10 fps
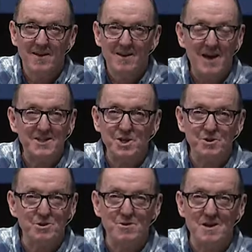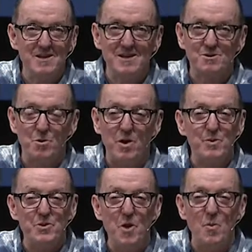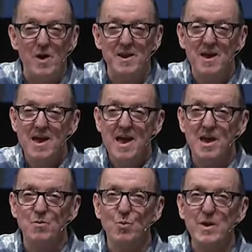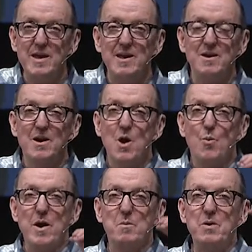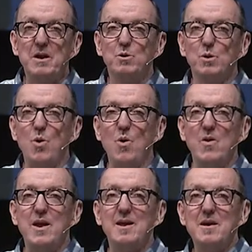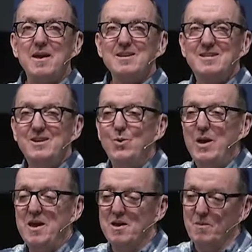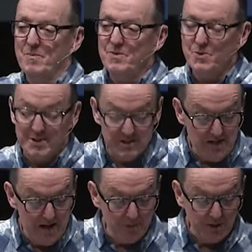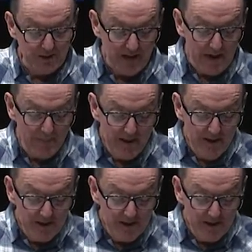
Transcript: God shares his glory with no one, and we want to bring glory to him to establish that.